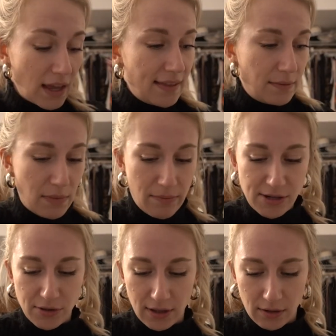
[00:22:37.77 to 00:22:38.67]
and then maybe
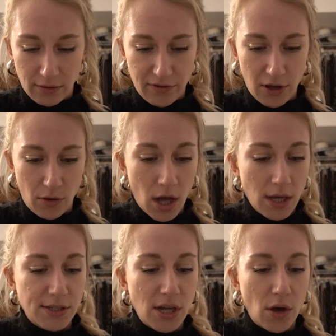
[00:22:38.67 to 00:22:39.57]
do a little review.
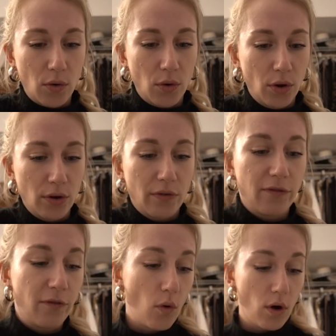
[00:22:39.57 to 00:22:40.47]
So
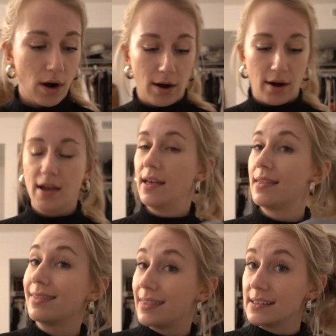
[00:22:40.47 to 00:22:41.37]
for
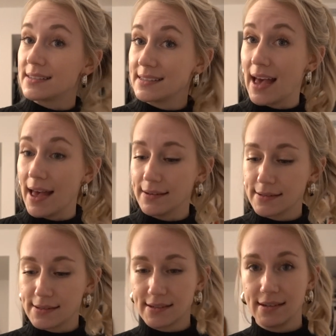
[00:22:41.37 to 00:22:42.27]
these
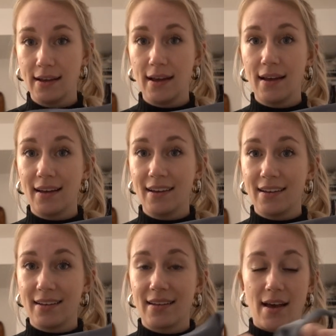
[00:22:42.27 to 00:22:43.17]
sets.
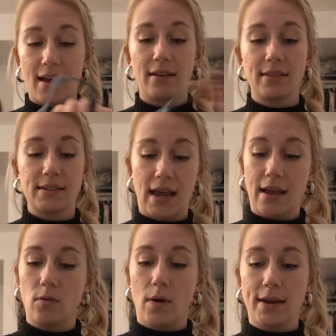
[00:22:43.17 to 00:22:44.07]
I got the
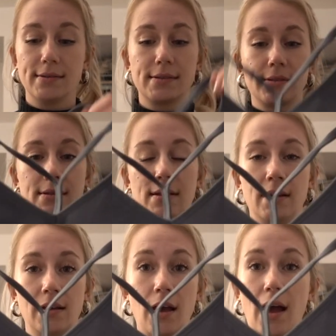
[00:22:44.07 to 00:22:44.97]
tank ones.
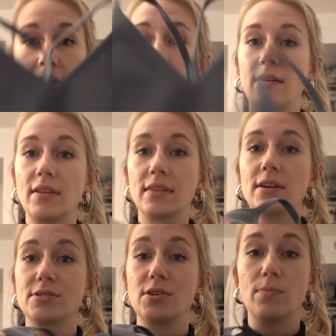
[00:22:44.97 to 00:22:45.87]
I love that
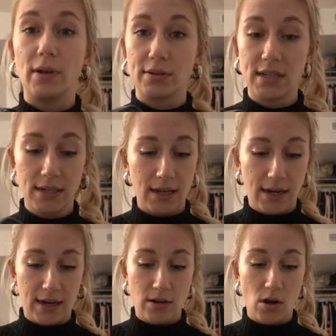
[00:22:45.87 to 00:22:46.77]
there's no built-in,
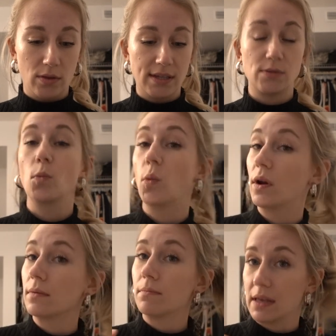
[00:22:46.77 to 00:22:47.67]
and I know this
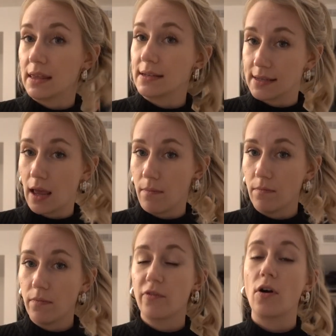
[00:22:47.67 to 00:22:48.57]
wouldn't be the
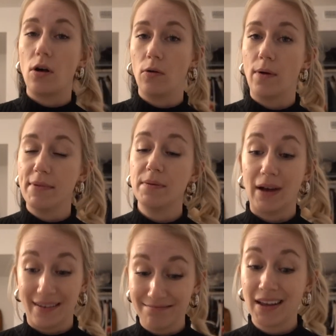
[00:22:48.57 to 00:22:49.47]
same for all women,
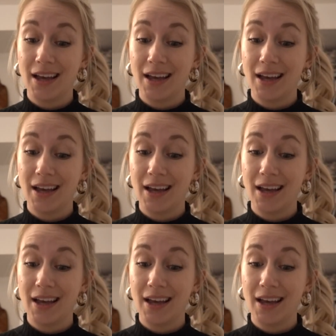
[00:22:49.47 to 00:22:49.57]
but